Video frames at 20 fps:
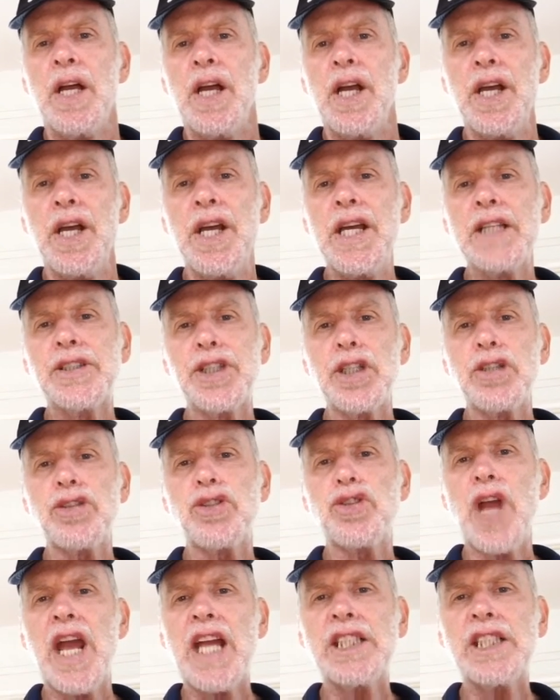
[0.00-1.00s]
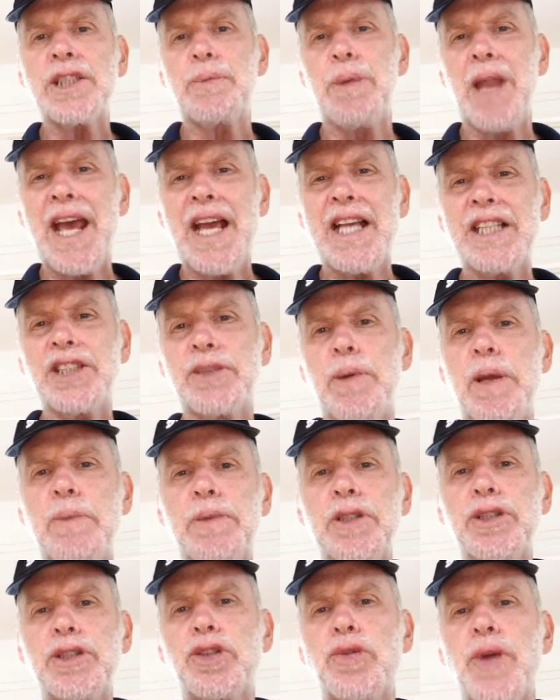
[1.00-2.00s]
It's a strange place,
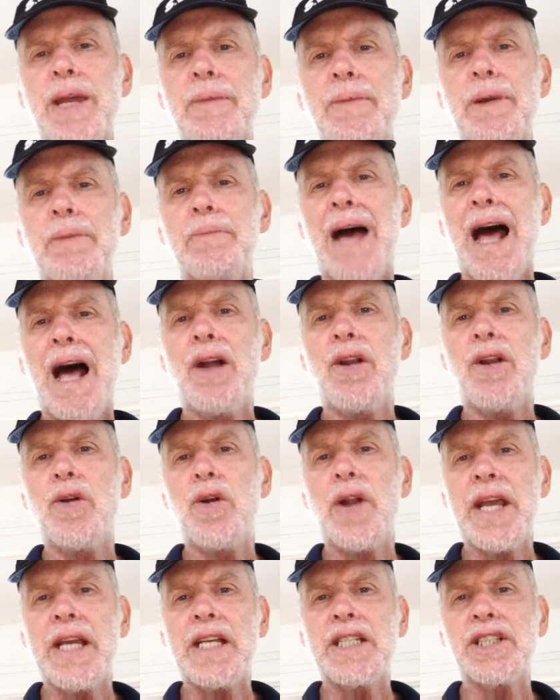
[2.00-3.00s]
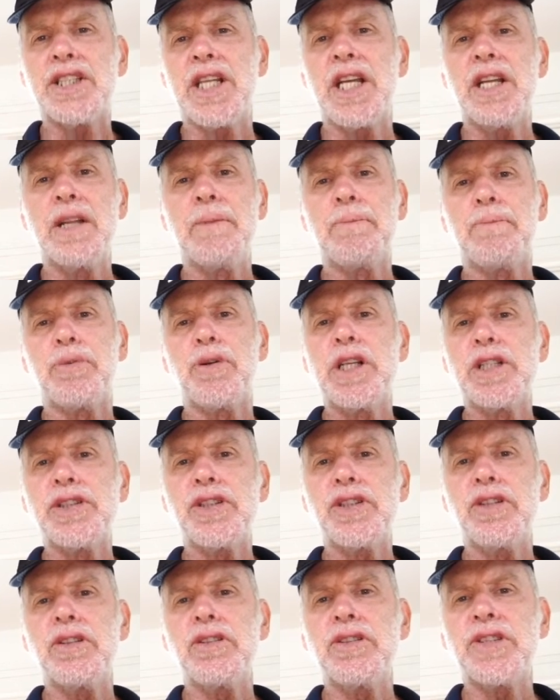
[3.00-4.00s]
people screaming about a race, and the
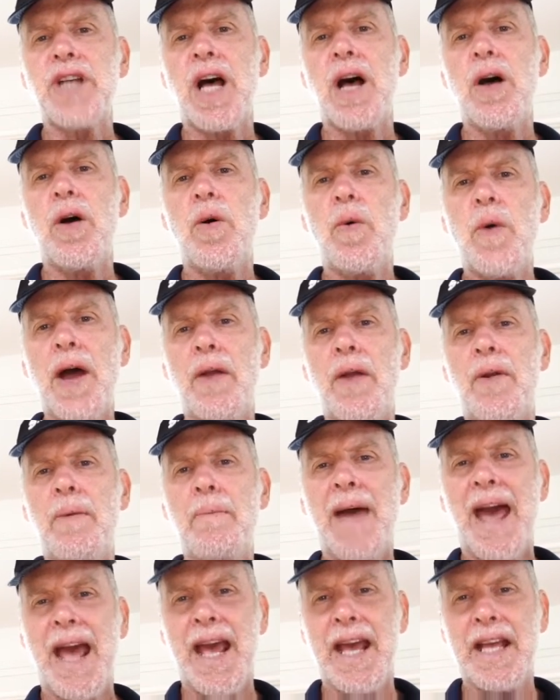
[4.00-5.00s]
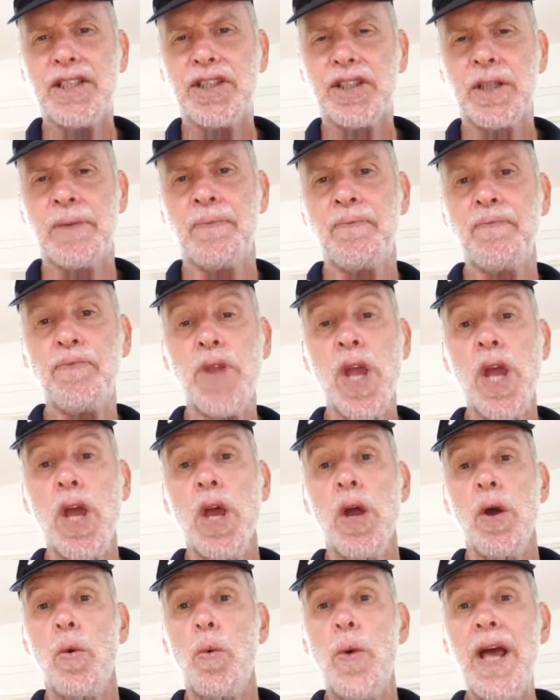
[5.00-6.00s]
prisoners all wear a mask.
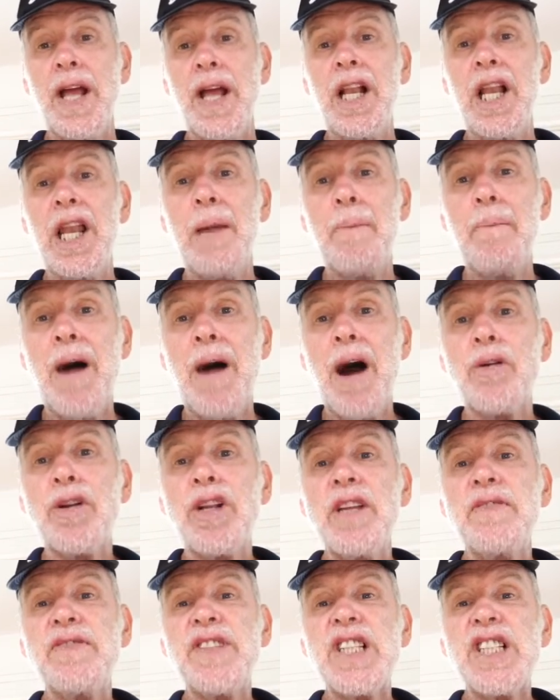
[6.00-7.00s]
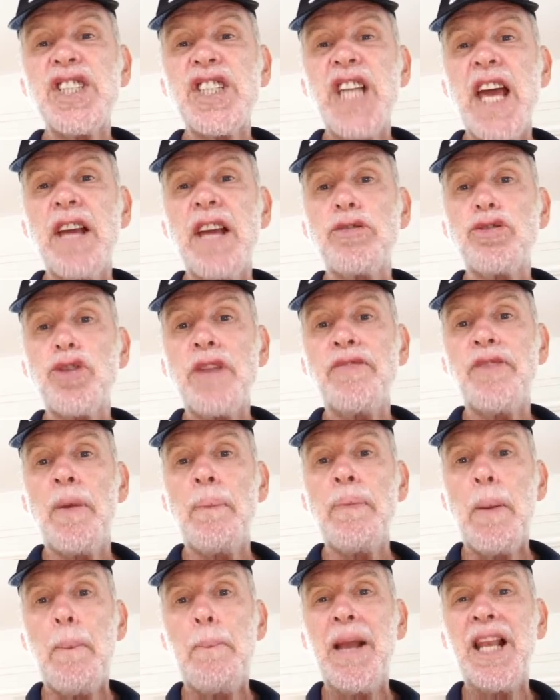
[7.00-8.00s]
Well, the moral of this tale, straight
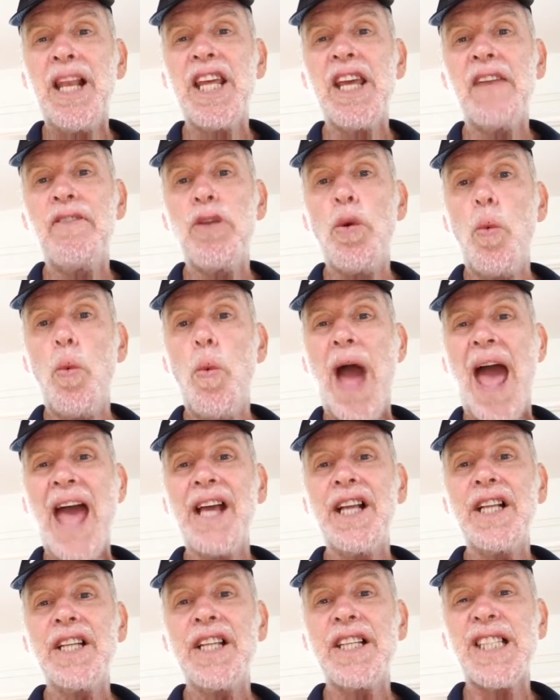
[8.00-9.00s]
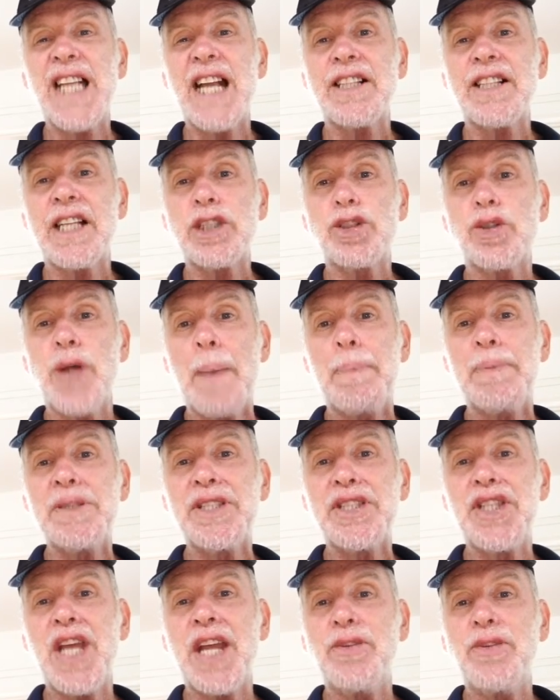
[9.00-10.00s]
from the belly of the whale, is that the trap
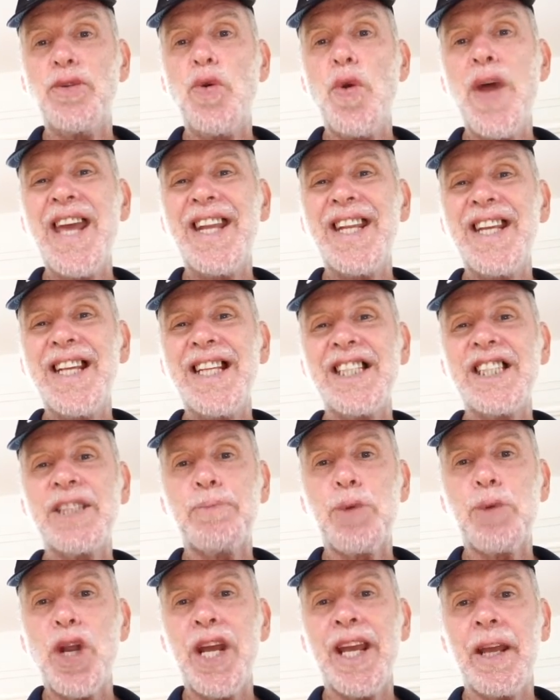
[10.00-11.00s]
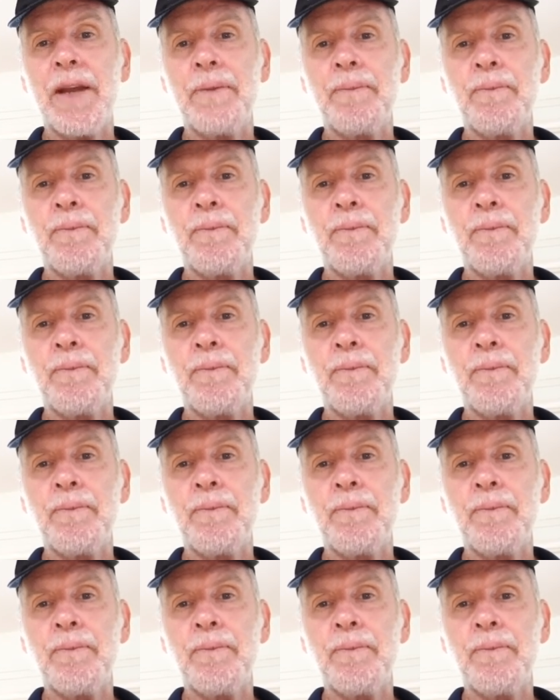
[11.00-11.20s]
is set and ready to spring.